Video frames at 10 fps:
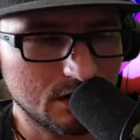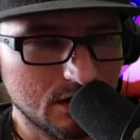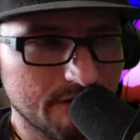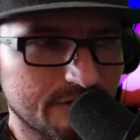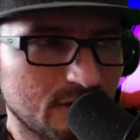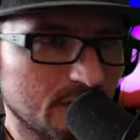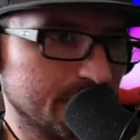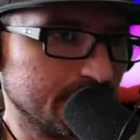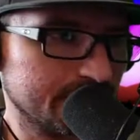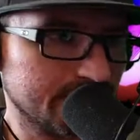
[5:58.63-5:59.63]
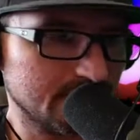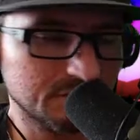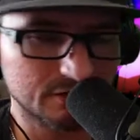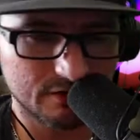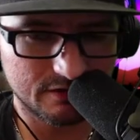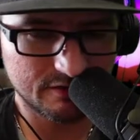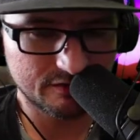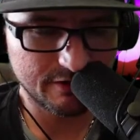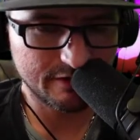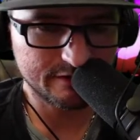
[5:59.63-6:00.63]
have gone through similar
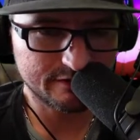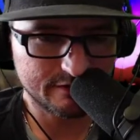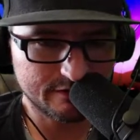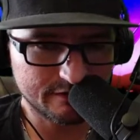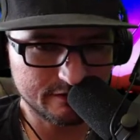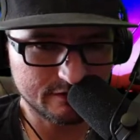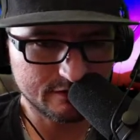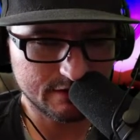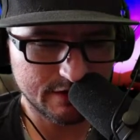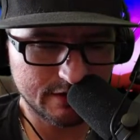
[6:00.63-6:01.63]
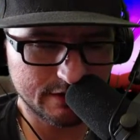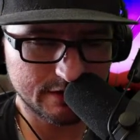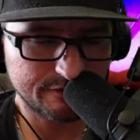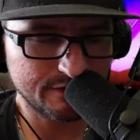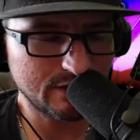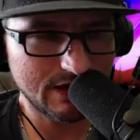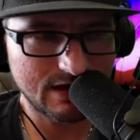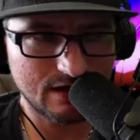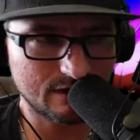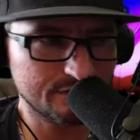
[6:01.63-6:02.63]
experiences, and if you have,